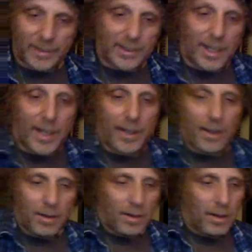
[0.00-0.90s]
set
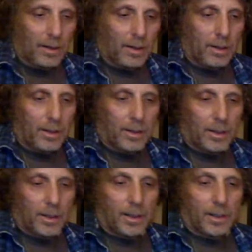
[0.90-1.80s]

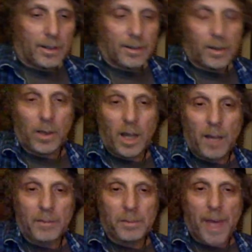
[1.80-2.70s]
so it
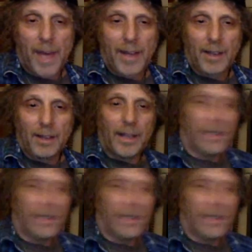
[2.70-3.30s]
comes back like a